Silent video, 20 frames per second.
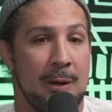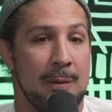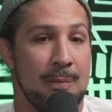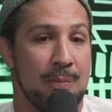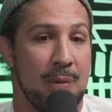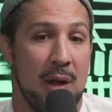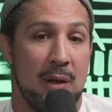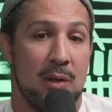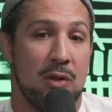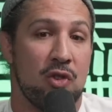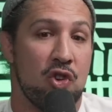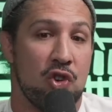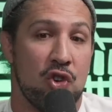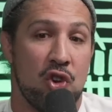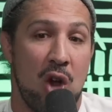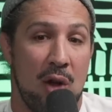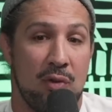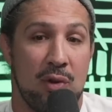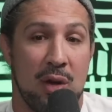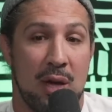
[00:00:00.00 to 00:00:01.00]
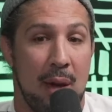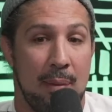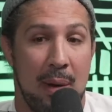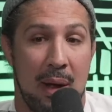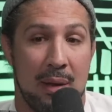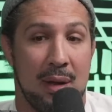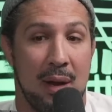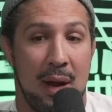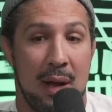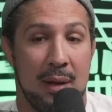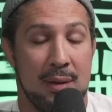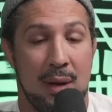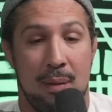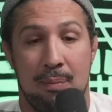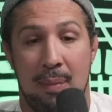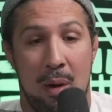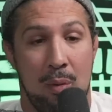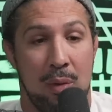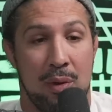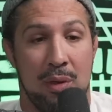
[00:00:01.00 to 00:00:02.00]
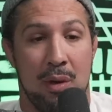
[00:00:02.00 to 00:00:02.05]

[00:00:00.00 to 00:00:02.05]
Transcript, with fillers: And Chatri came out today and said, met with